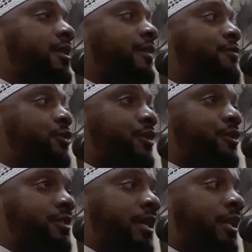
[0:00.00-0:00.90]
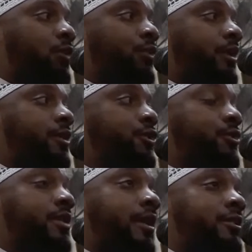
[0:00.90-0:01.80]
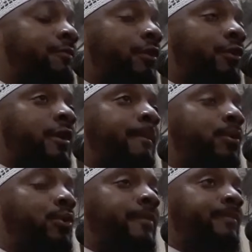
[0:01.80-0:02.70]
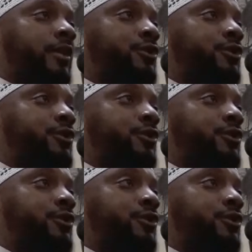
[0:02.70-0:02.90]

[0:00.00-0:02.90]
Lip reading: it gives you understanding on issues that is very important,